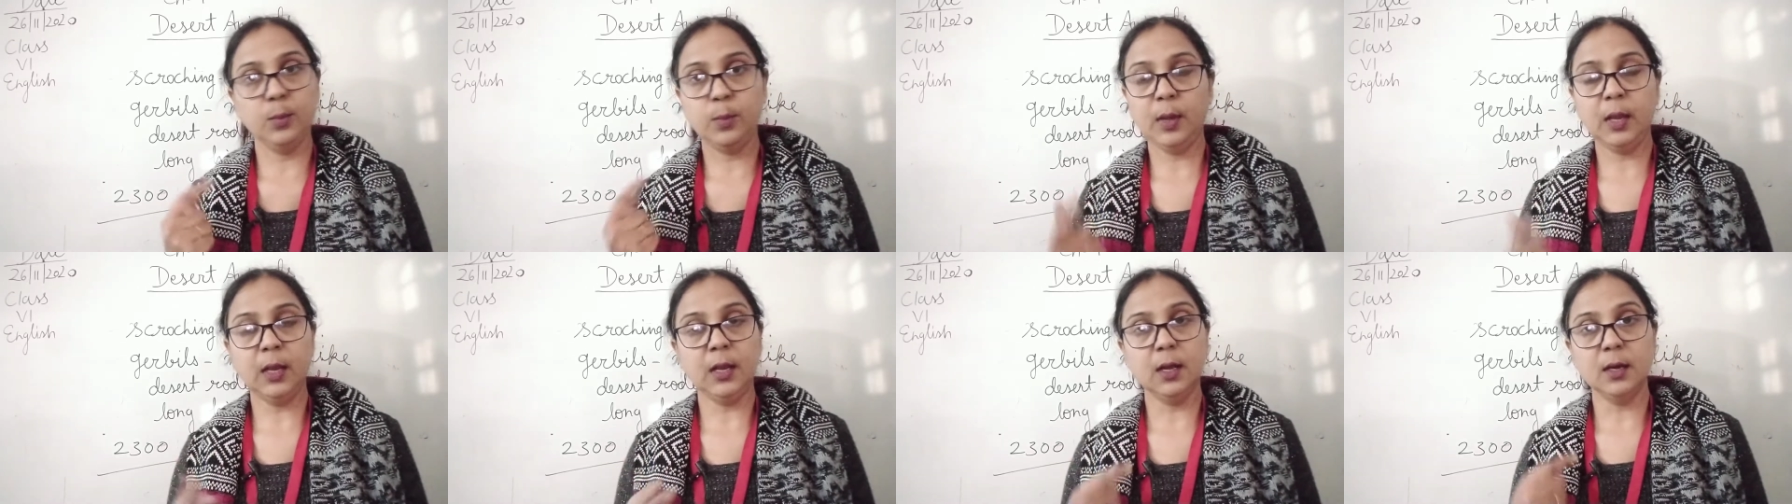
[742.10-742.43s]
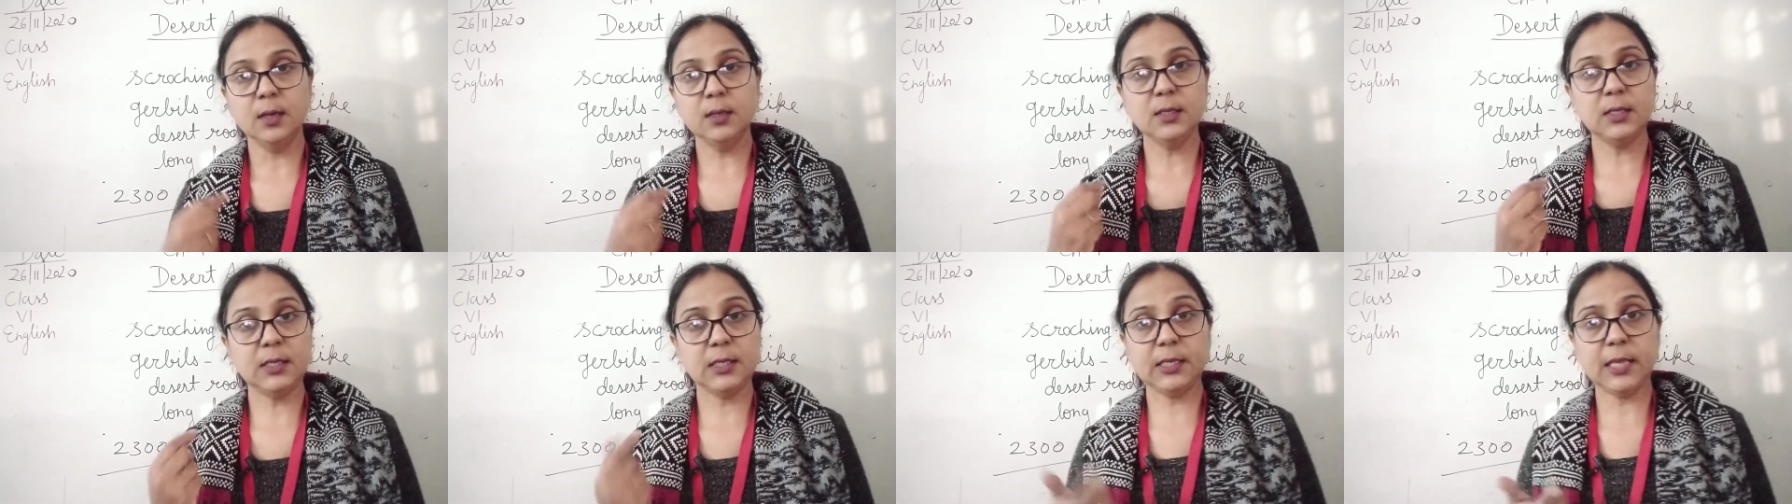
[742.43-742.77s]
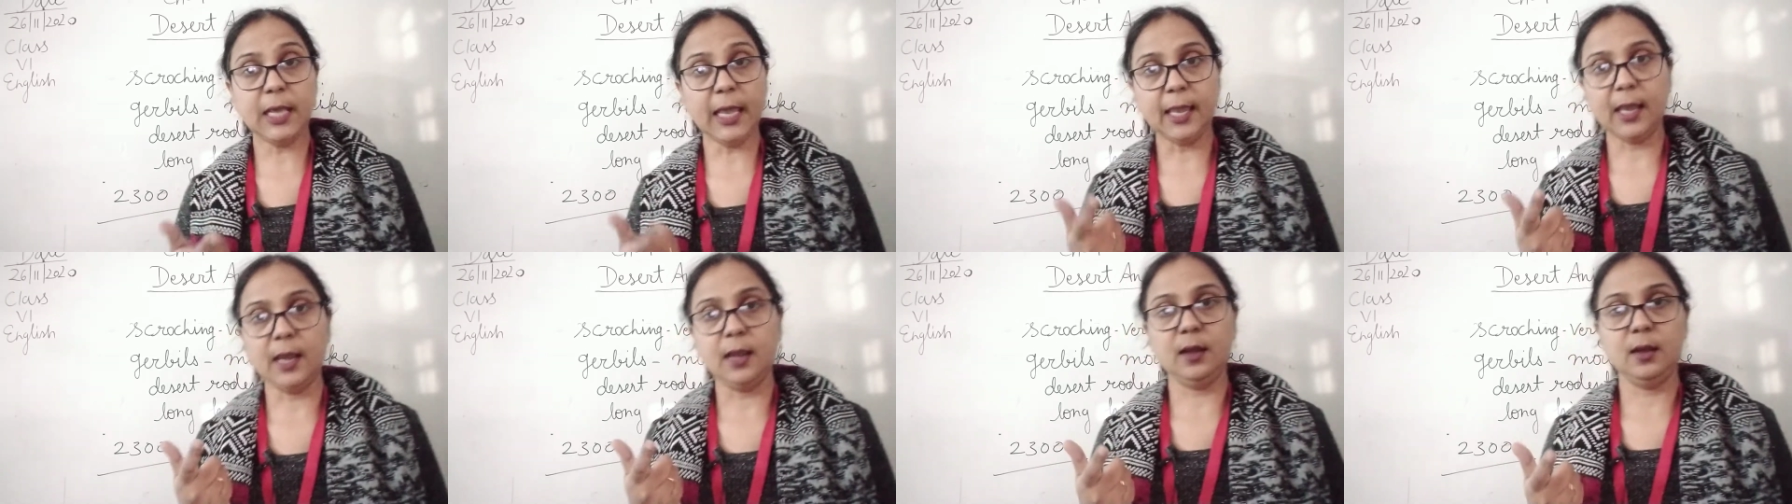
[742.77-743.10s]
in a
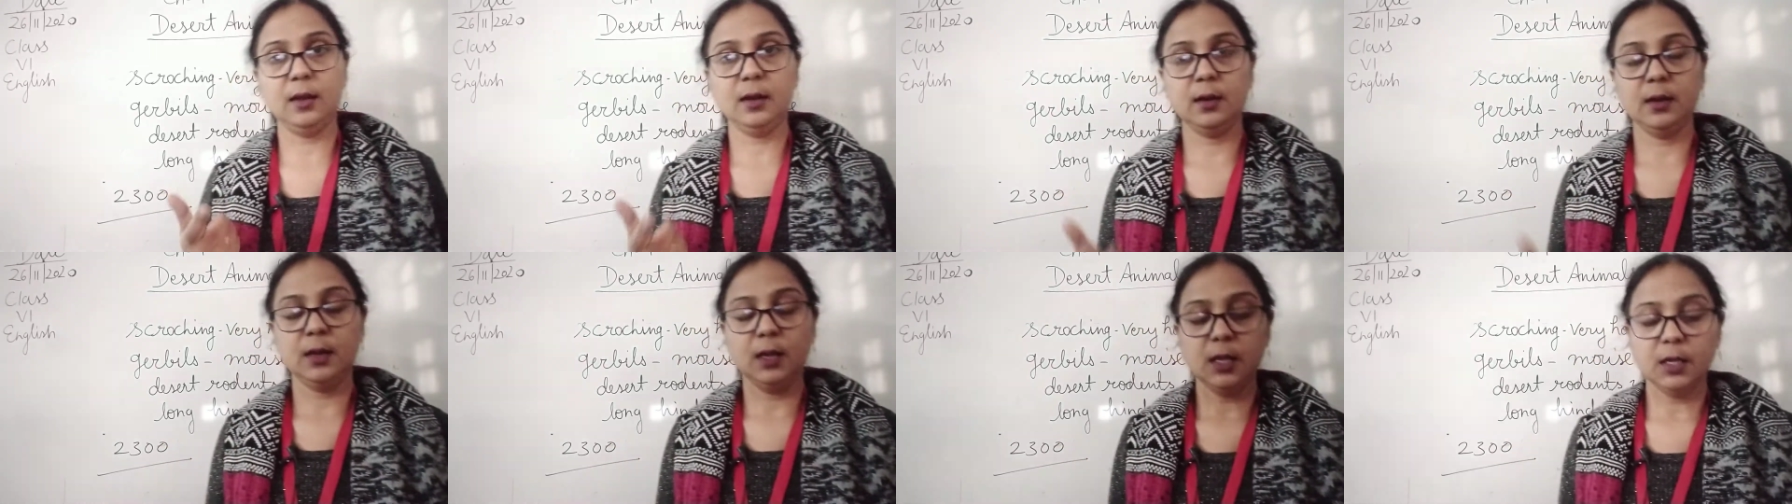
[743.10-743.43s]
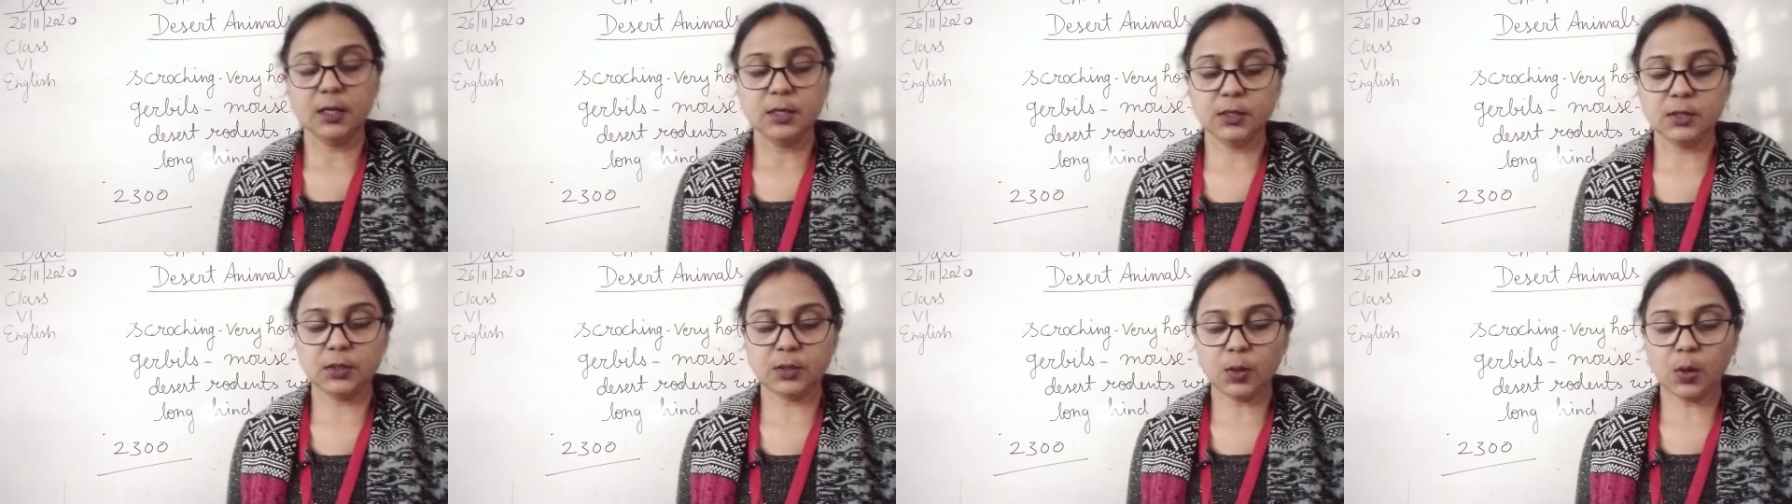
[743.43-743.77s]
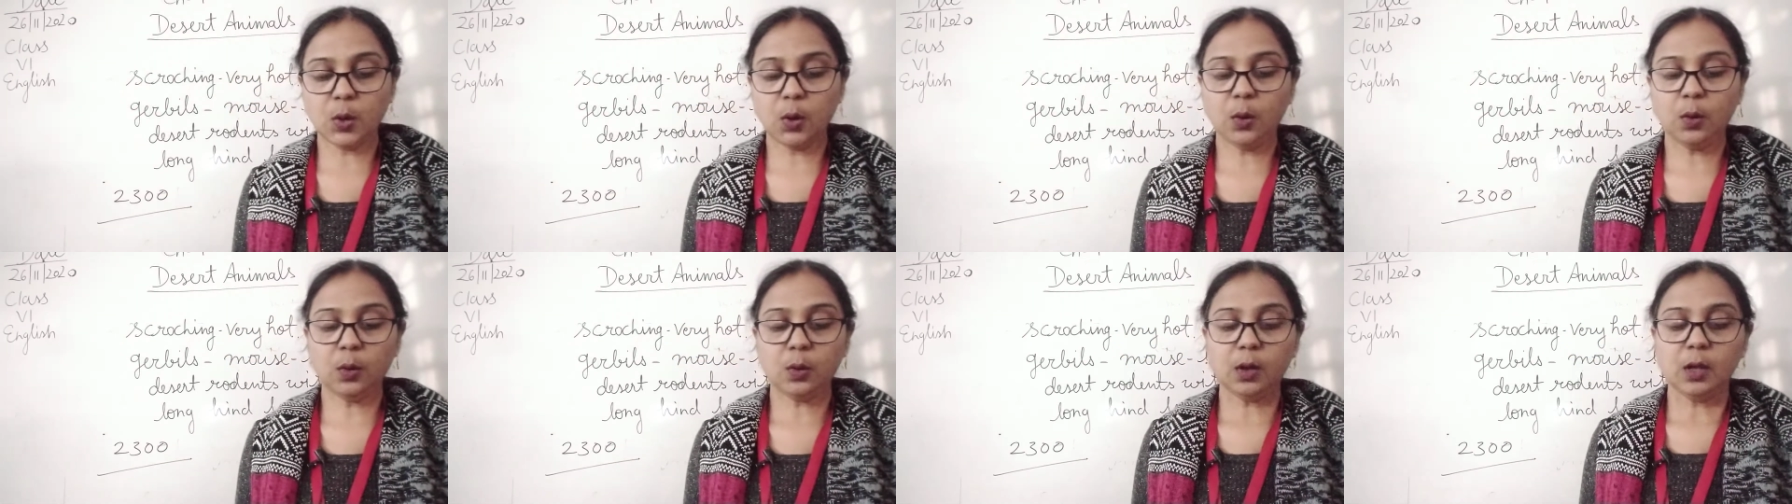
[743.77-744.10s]
second.
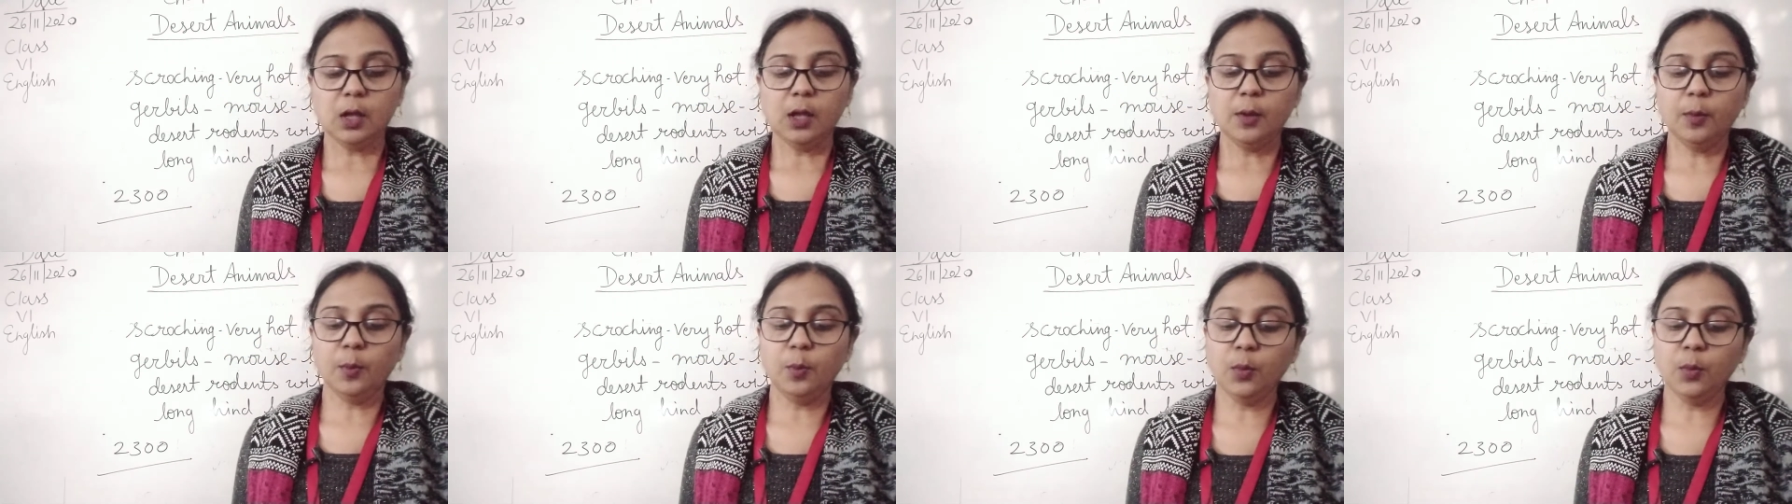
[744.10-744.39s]
So